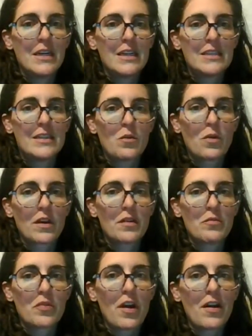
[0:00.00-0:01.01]
It's a work
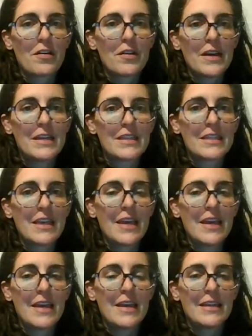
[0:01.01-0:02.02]
in progress,
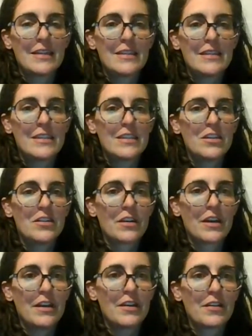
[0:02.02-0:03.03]
and you're
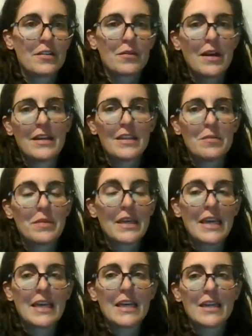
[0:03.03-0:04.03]
here right at the
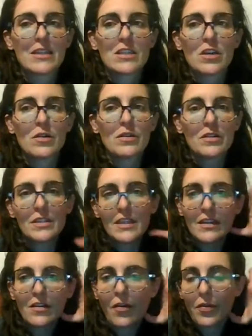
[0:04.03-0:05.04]
beginning, so you're
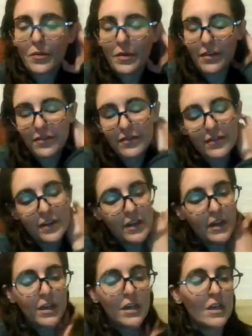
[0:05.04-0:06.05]
seeing all the
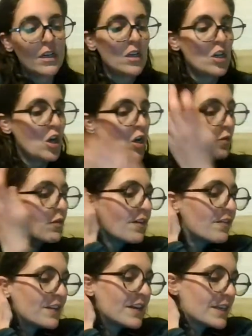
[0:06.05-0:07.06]

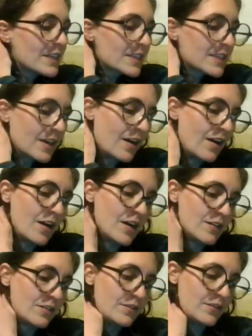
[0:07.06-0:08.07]
roughness
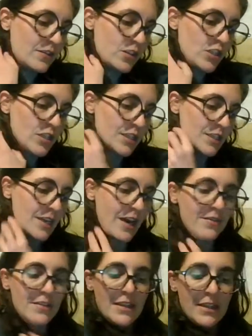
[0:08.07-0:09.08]
of just
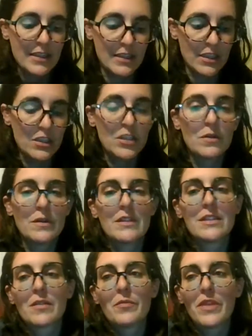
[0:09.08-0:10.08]
diving into doing
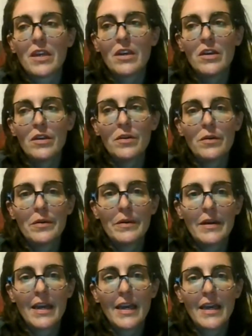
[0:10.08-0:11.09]
something new.
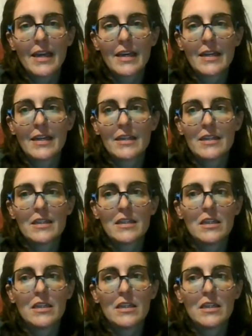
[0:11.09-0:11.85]
And